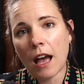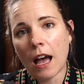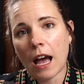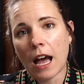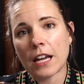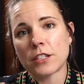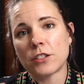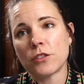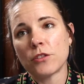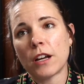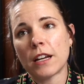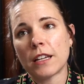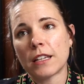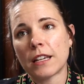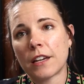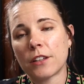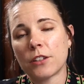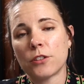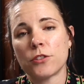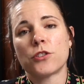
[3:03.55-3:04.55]
I do not
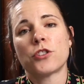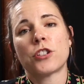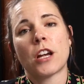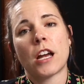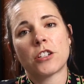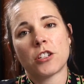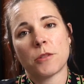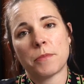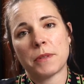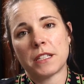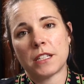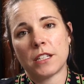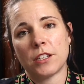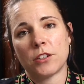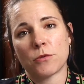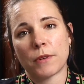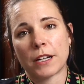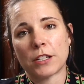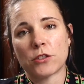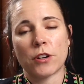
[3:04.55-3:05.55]
yet use ChatGPT to
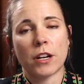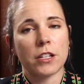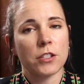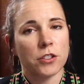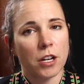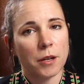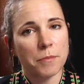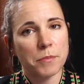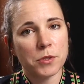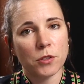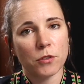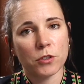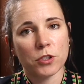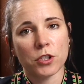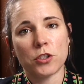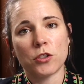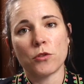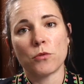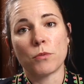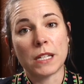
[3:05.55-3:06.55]
write transcripts or to
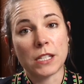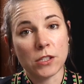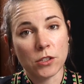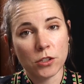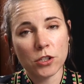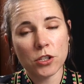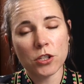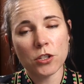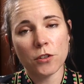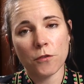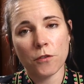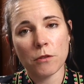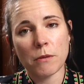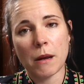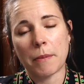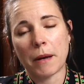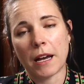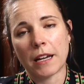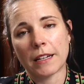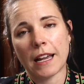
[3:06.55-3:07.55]
do research for my
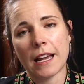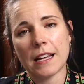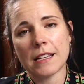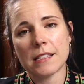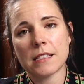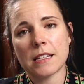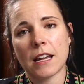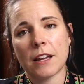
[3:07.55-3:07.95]
podcast.